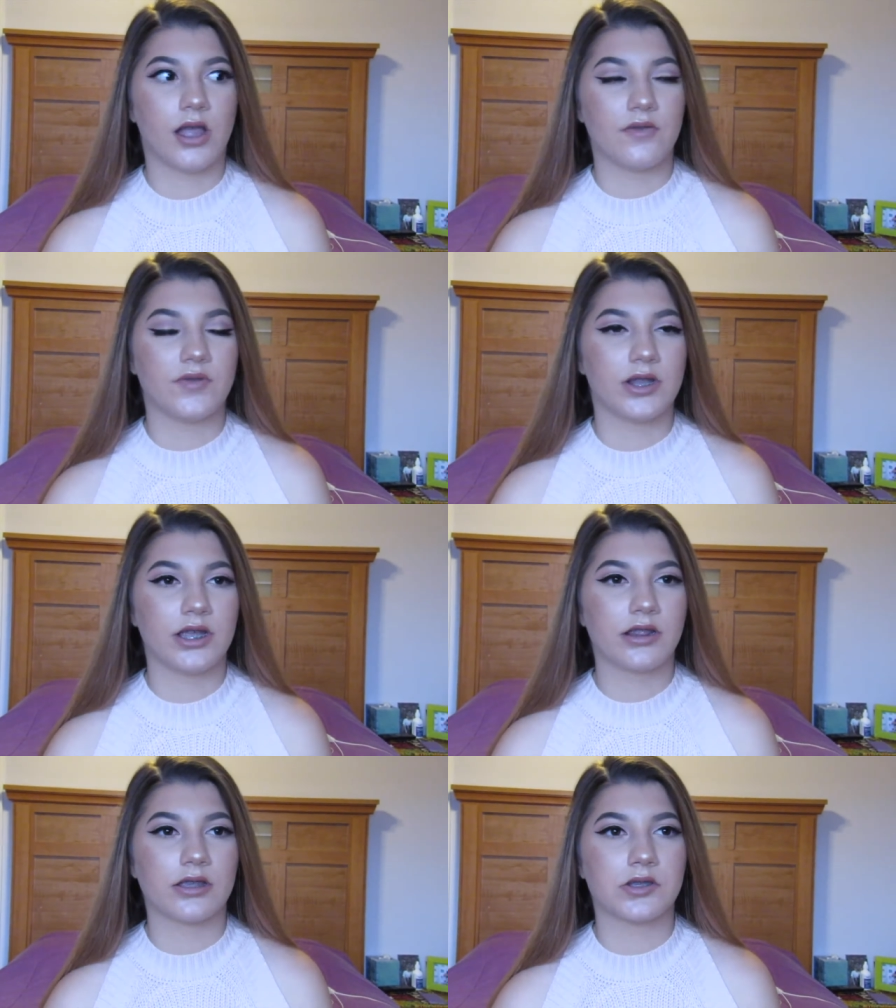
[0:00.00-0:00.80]
I feel
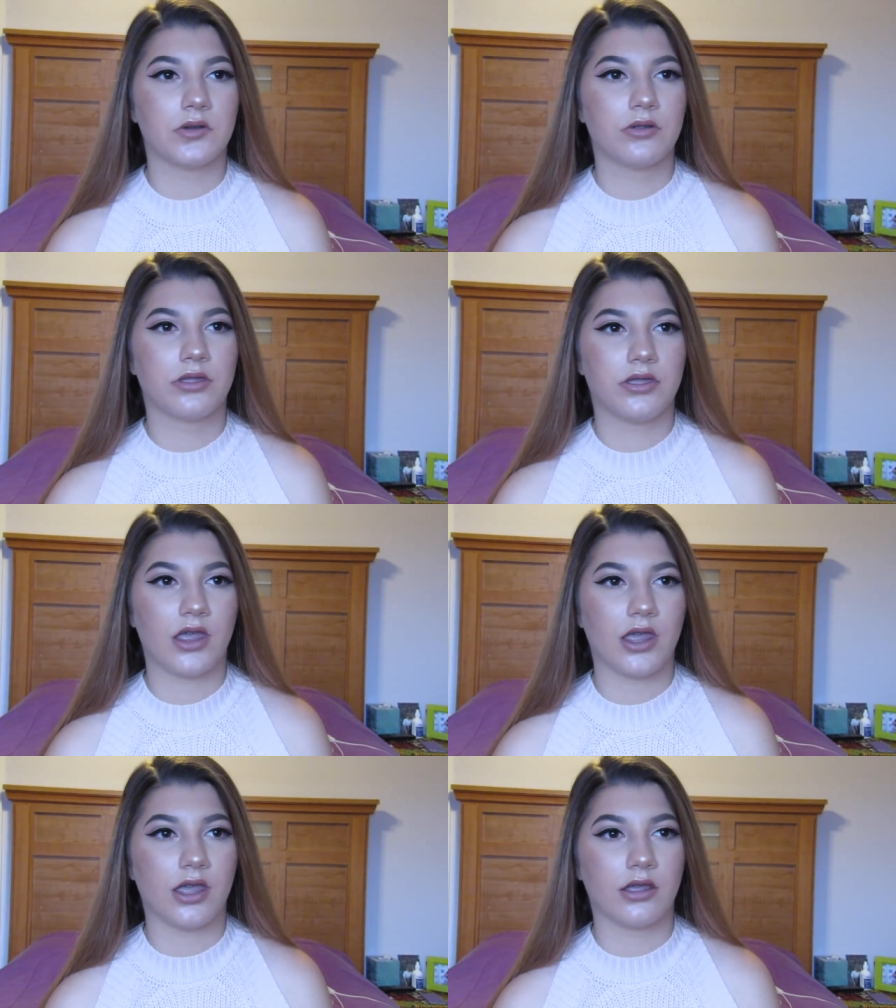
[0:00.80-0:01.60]
like this whole
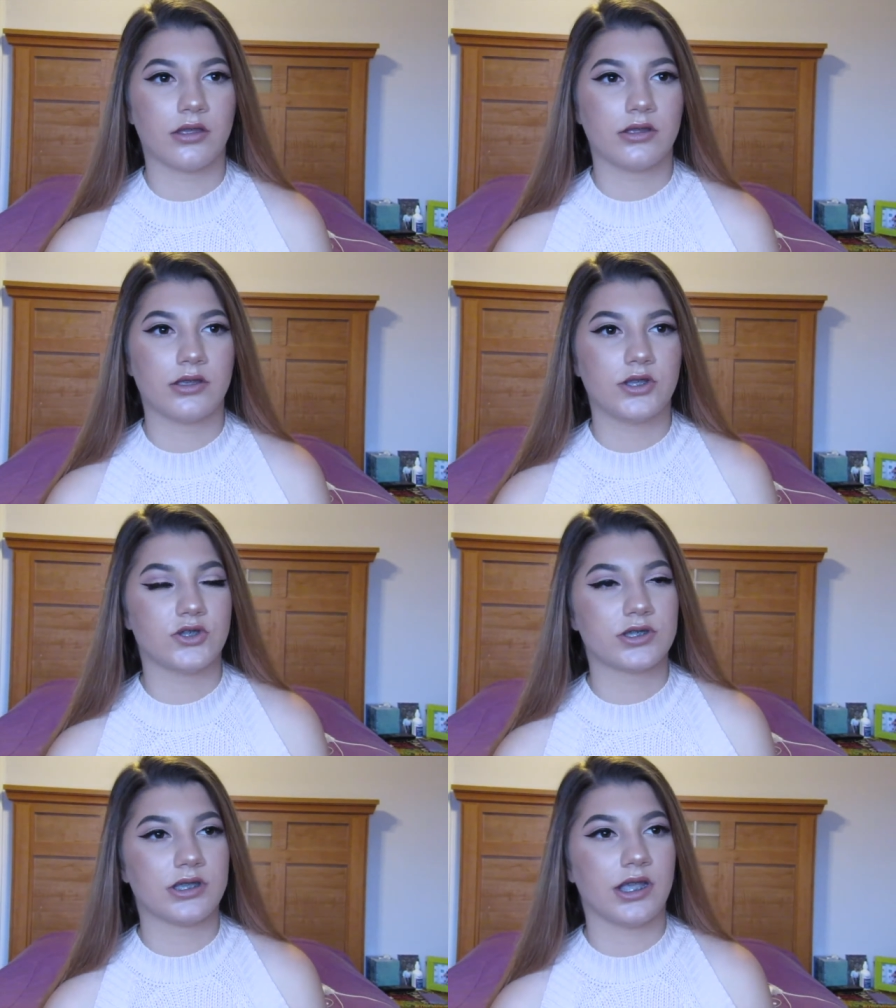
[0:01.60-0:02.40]
thing is
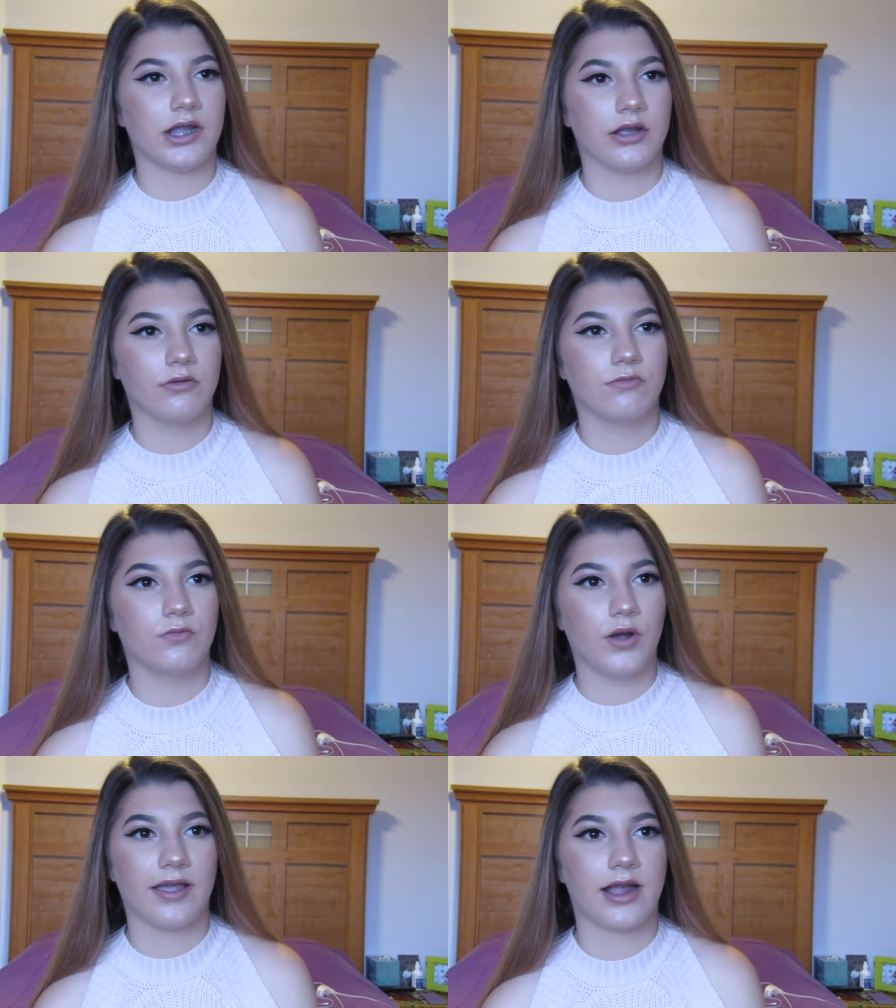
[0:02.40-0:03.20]
just getting
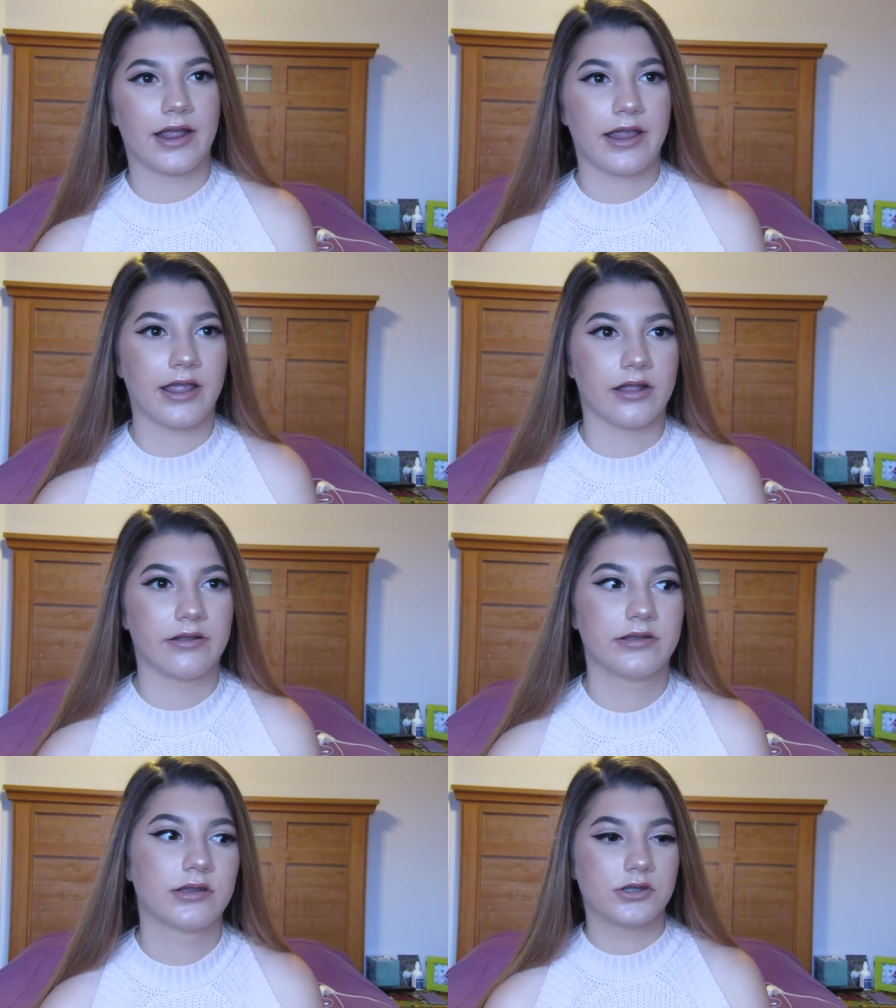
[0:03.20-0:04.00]
way out of
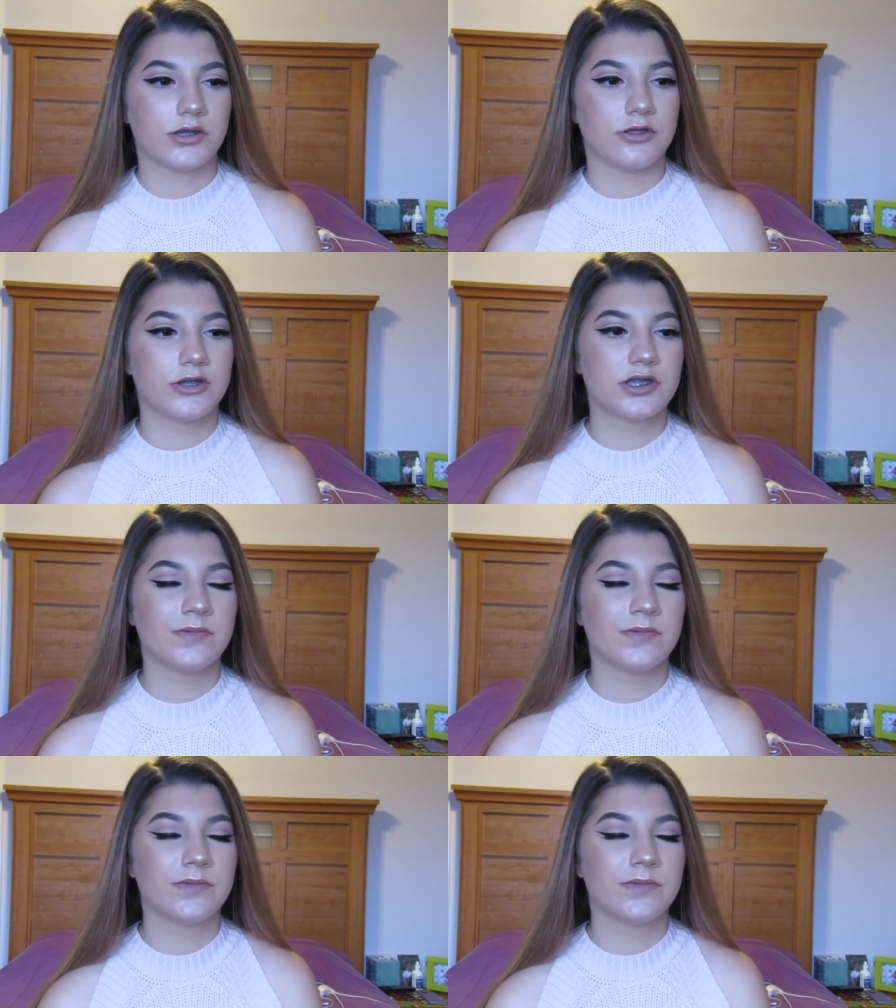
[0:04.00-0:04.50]
hand. So there's